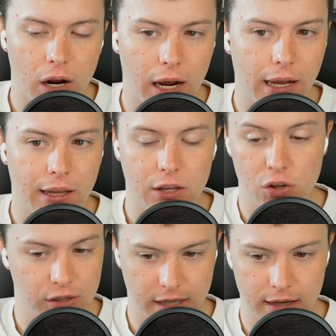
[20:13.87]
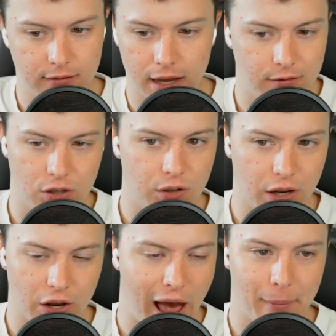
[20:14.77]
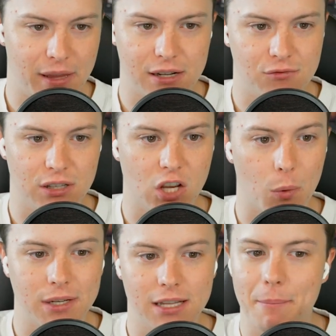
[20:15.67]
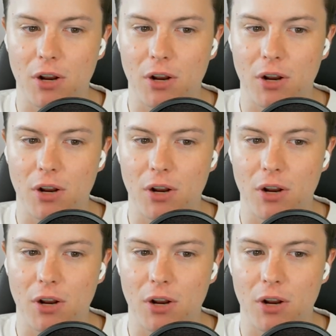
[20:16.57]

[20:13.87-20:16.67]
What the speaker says: You said that you're happy that doesn't really go into that,